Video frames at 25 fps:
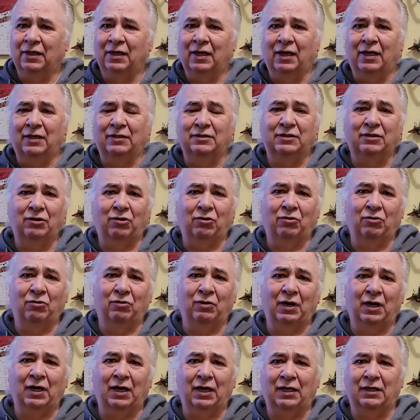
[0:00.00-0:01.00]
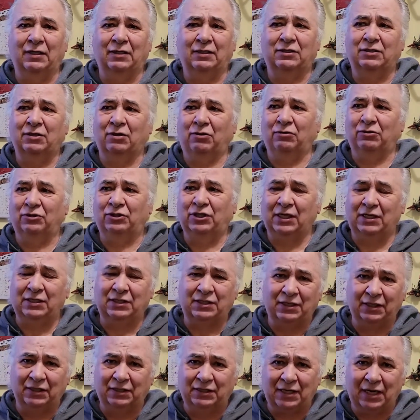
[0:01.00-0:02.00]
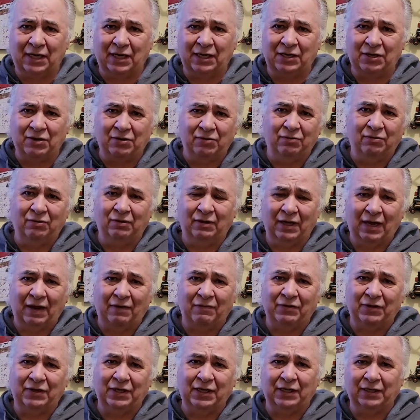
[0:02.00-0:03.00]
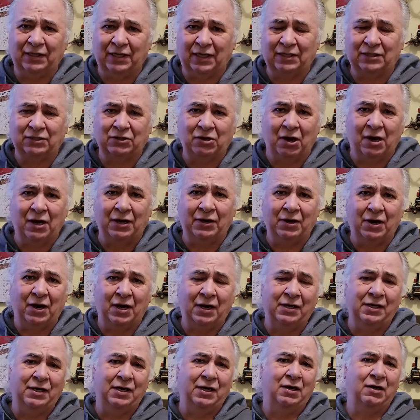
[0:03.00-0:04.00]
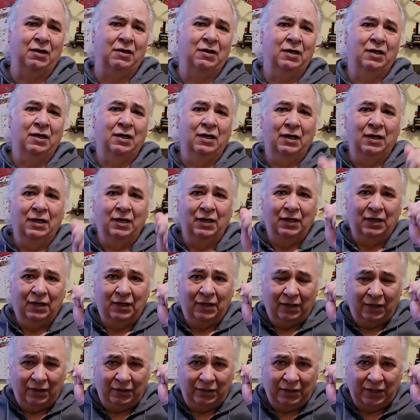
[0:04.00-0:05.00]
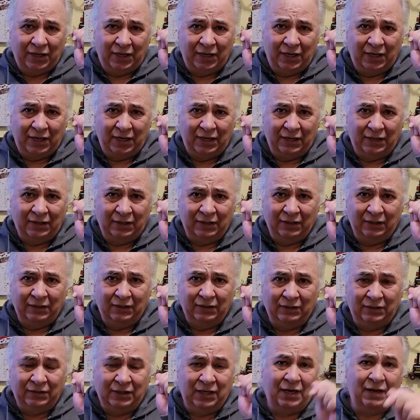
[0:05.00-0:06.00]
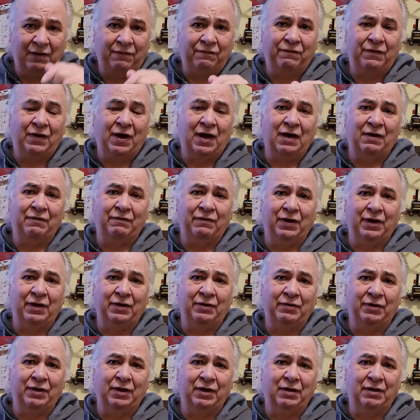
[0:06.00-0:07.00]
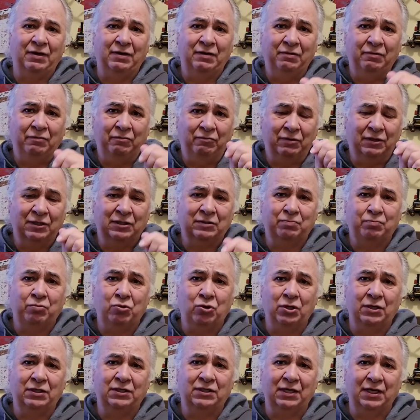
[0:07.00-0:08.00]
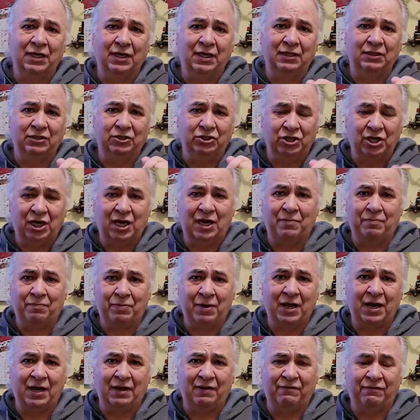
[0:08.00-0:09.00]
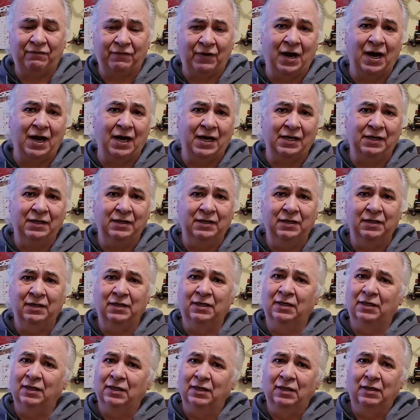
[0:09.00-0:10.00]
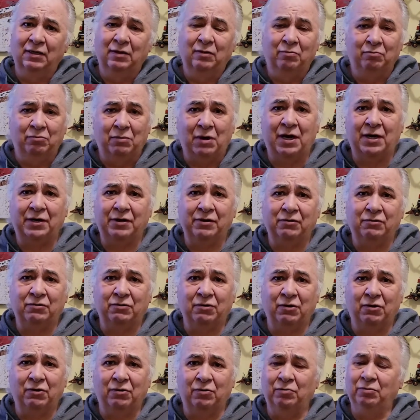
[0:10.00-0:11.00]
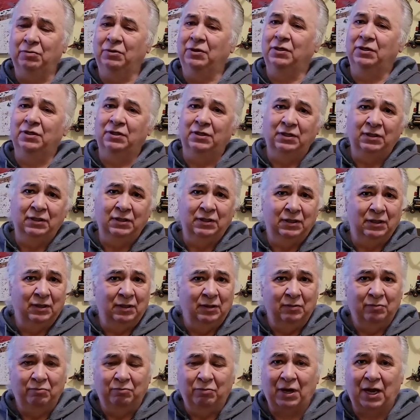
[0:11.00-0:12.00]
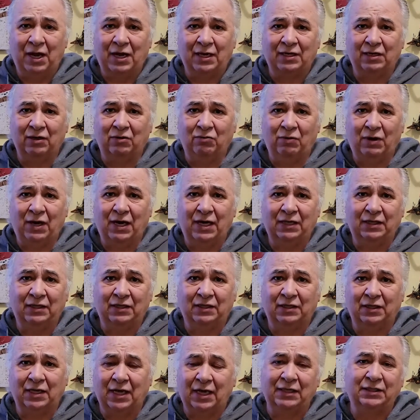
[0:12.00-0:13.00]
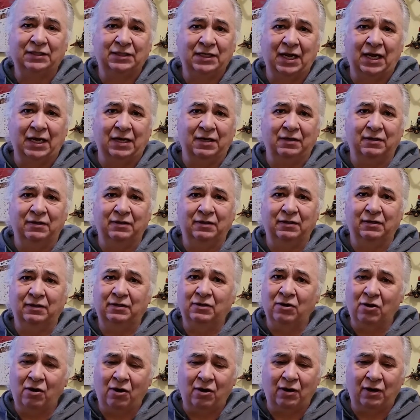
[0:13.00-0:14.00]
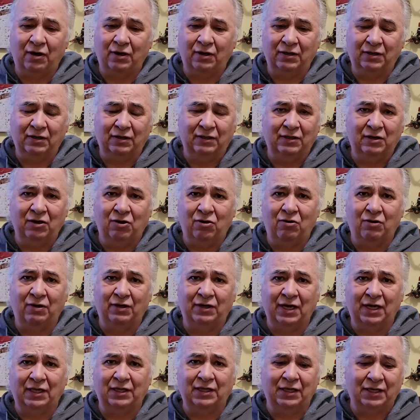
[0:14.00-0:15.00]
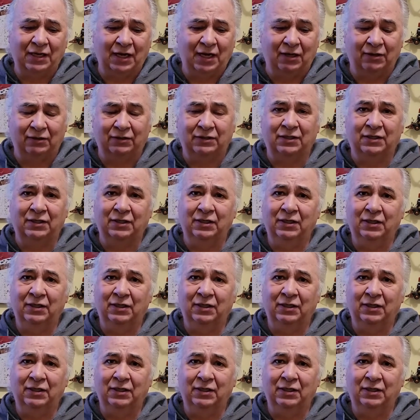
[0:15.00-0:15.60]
So just to tell you everything that's gone on here, the D500 was put in JPEG fine, monochrome, black and white. That's it. Nothing else.